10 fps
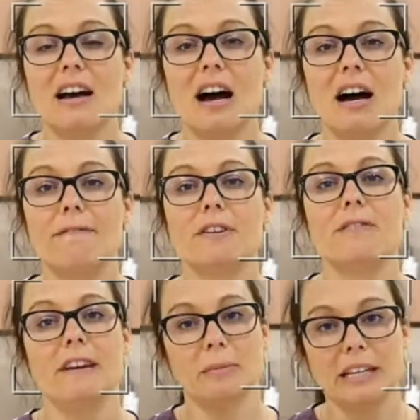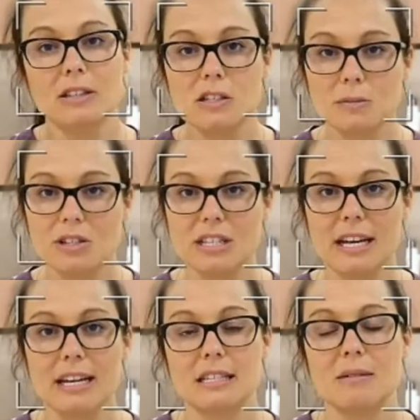for the Family and Consumer
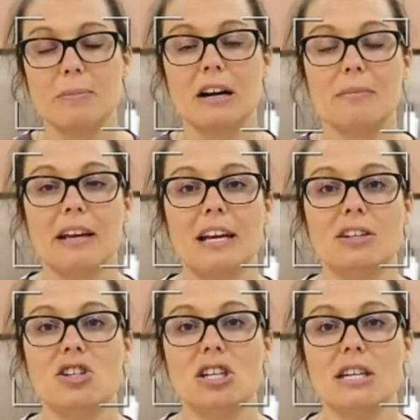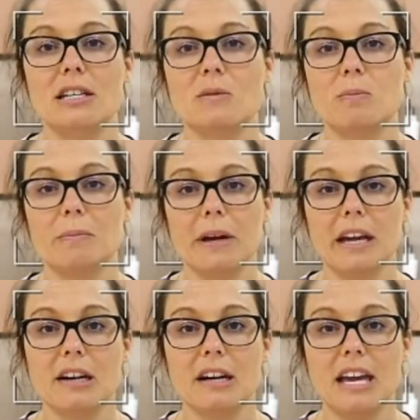Science Department, and she is
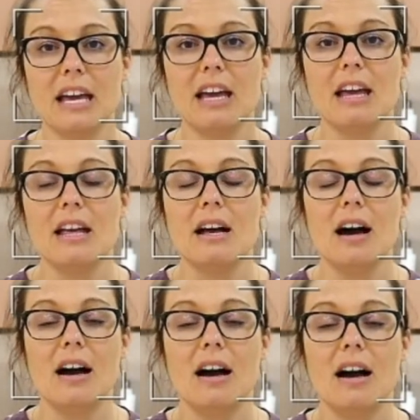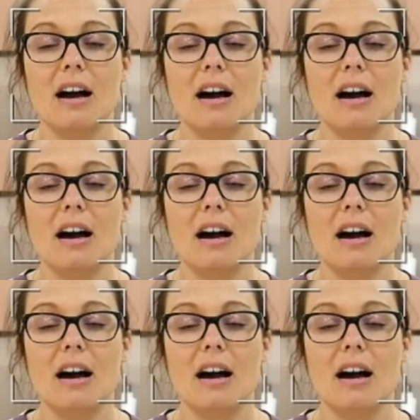preparing the